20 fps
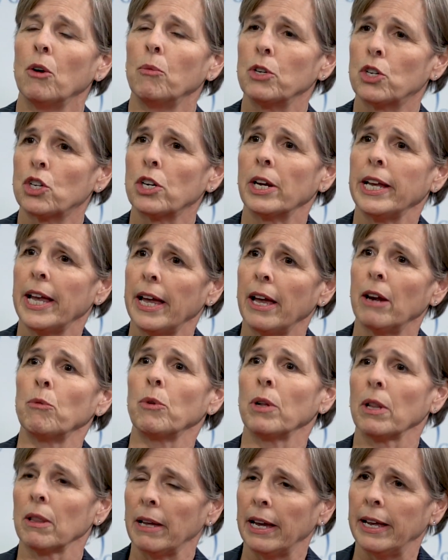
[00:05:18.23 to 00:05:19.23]
which again
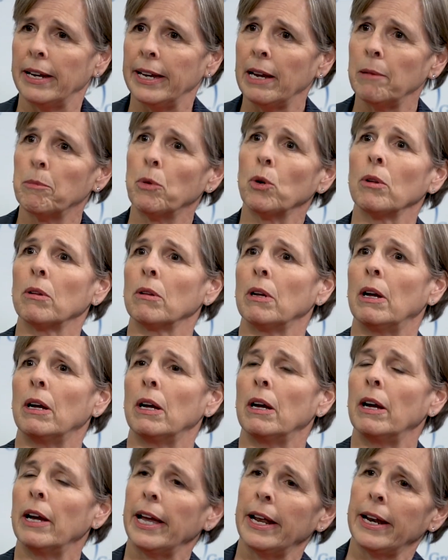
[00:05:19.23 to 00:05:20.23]
will enable
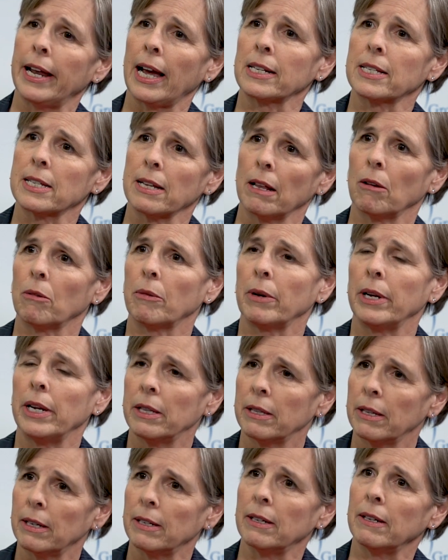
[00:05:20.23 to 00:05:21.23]
and
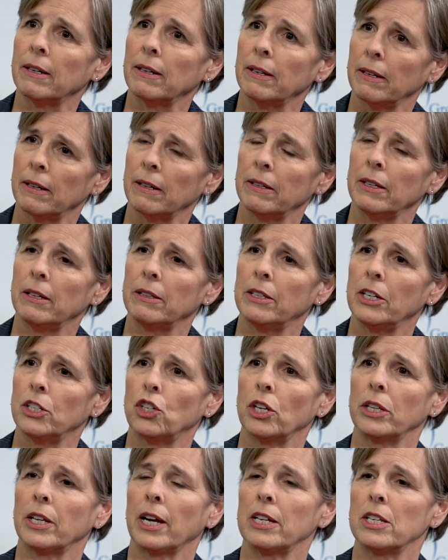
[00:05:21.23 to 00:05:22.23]
accelerate the
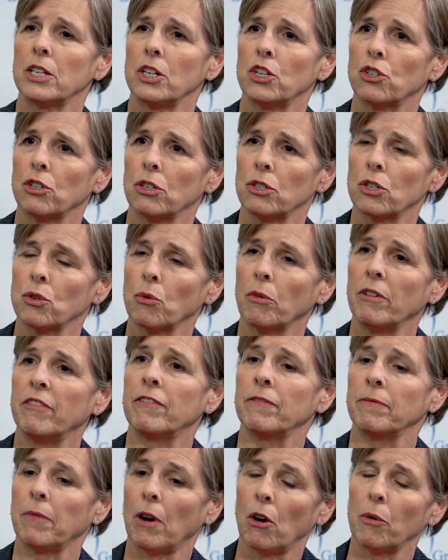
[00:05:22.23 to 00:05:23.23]
digitization. So
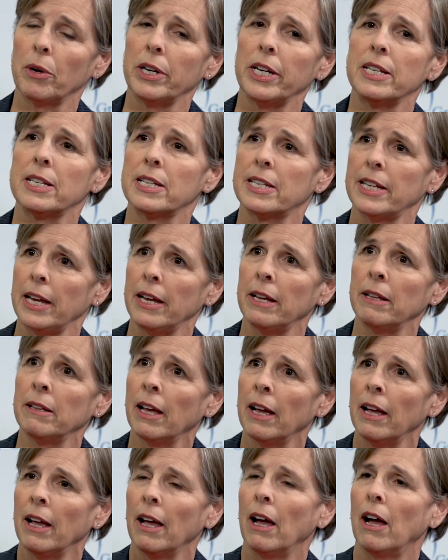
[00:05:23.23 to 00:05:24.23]
we've already seen
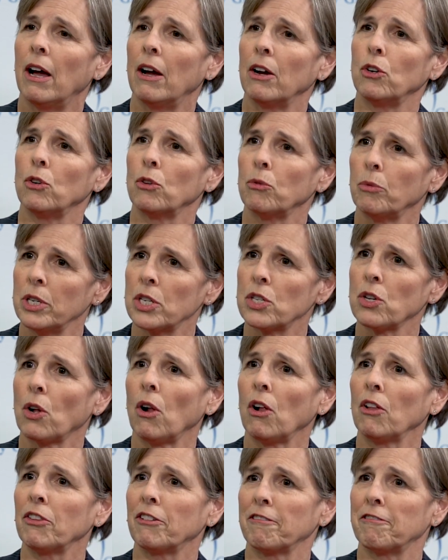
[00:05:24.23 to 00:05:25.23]
a good
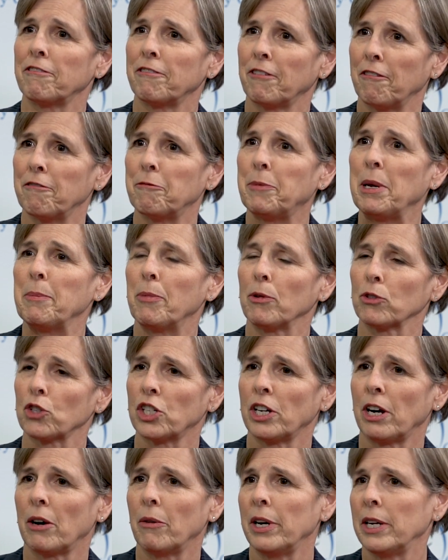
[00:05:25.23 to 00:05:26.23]
result of people
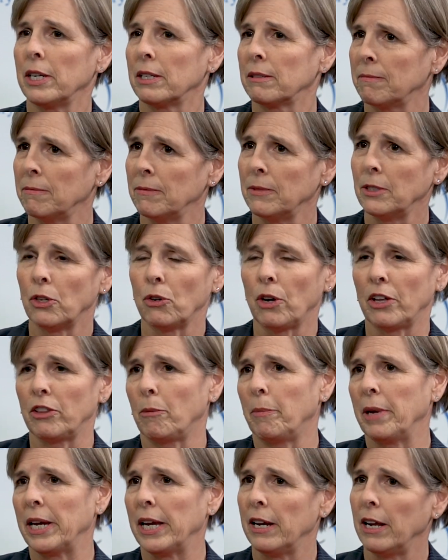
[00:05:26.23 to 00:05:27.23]
sharing it. You know, at
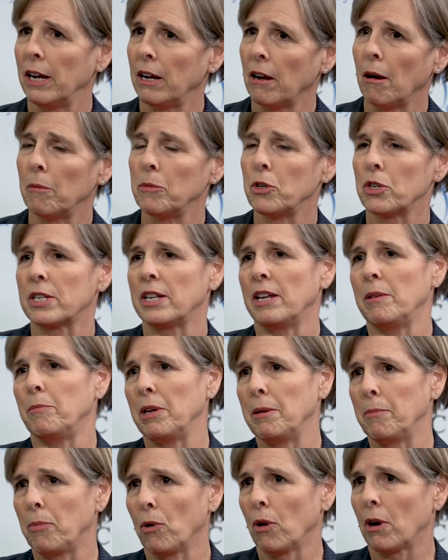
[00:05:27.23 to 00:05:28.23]
the beginning, obviously
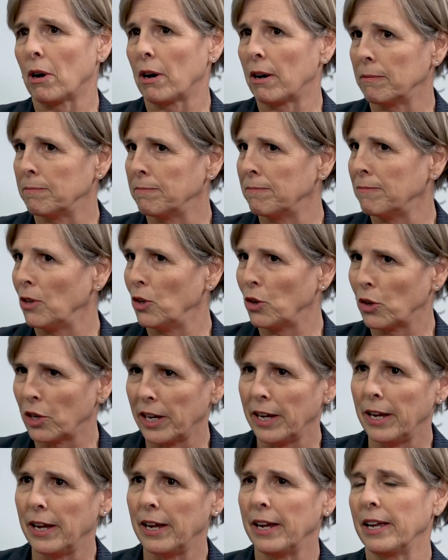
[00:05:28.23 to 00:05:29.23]
people are
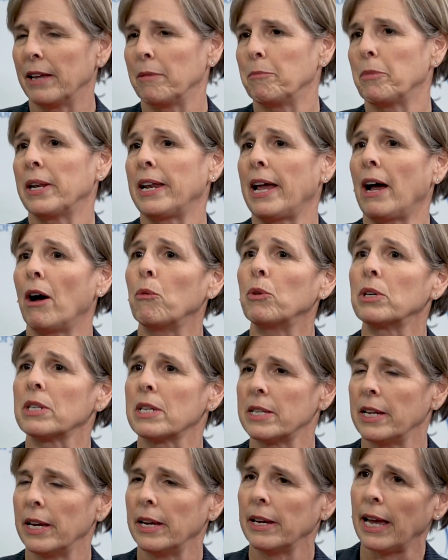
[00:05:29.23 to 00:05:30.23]
looking, and but now we're
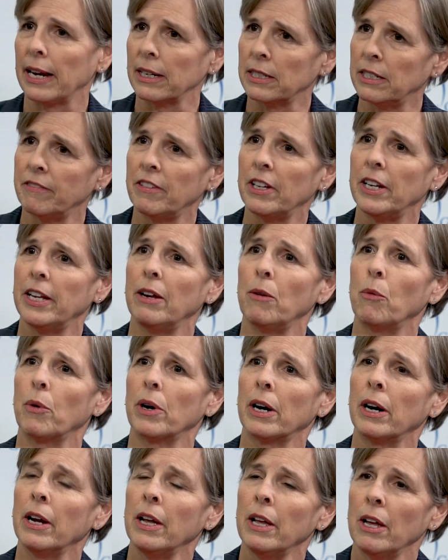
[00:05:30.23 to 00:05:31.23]
seeing activity
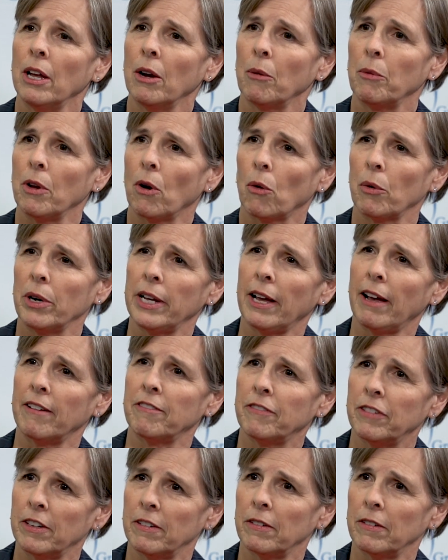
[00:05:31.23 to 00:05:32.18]
where we already have